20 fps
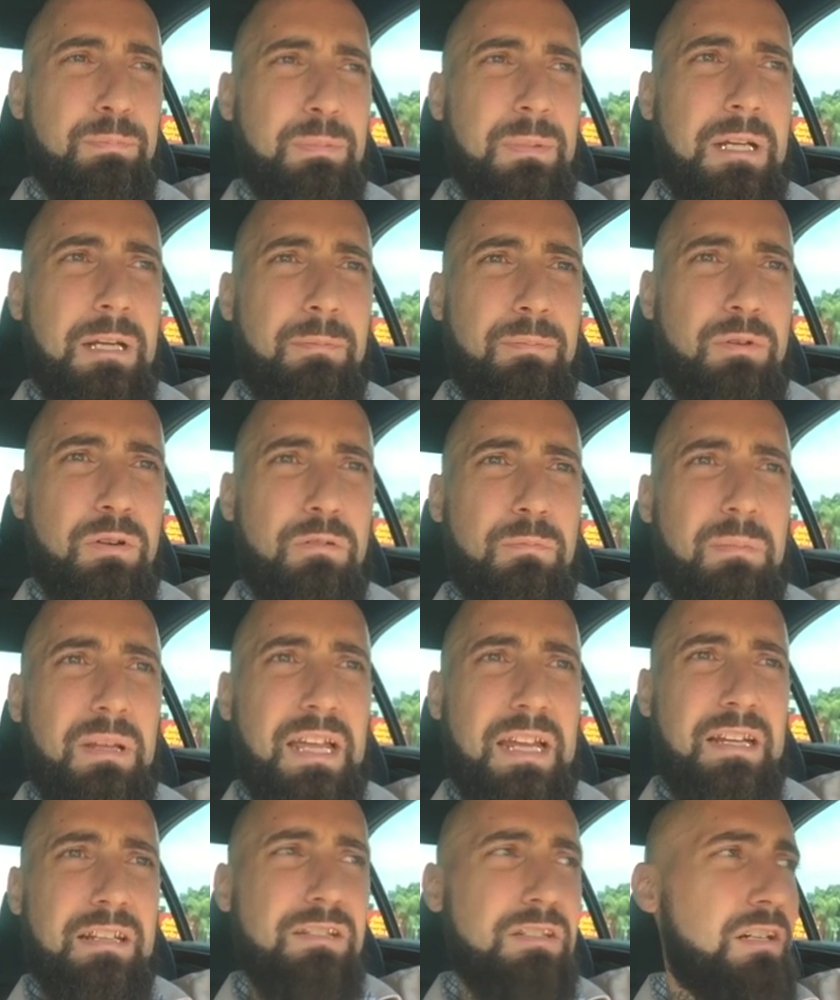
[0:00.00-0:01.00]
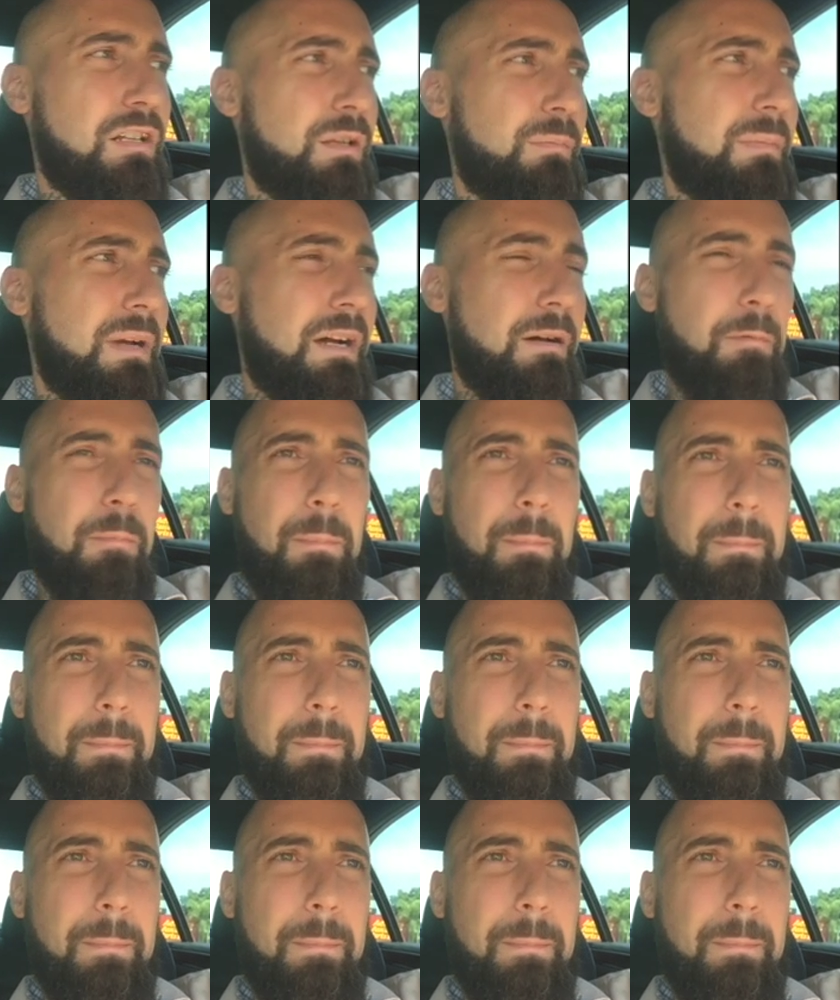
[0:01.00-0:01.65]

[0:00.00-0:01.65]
being pro-black is all about